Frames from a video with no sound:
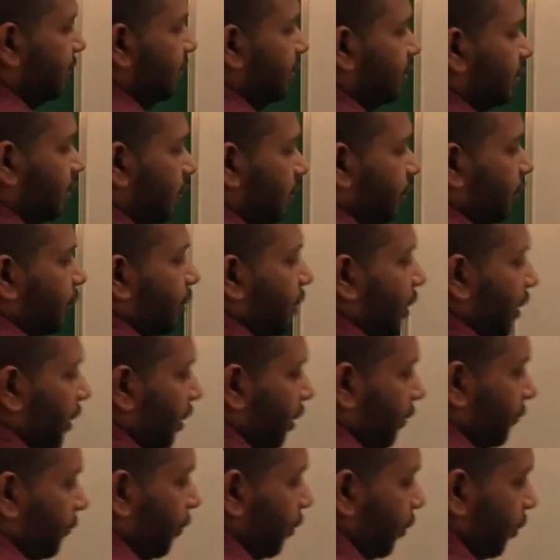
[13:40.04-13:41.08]
this is also
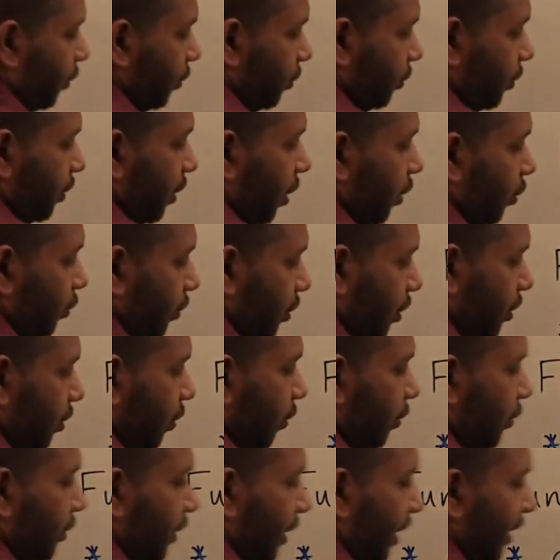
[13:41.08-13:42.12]
clear for you. Now we'll
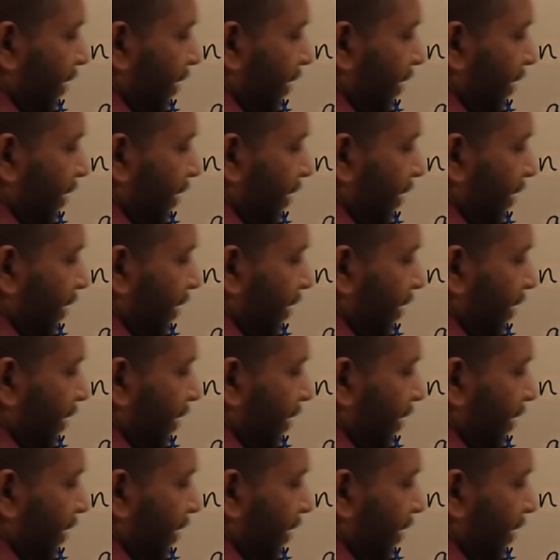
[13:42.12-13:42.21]
go to the